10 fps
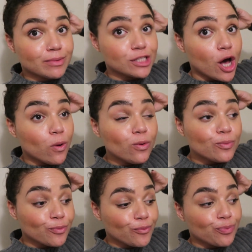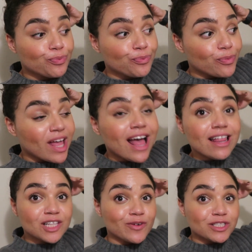So
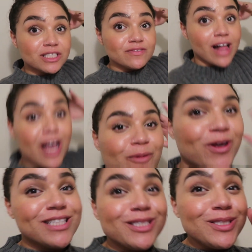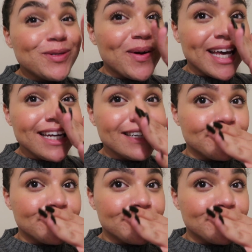thanks for watching this vlog. Hope you guys enjoyed.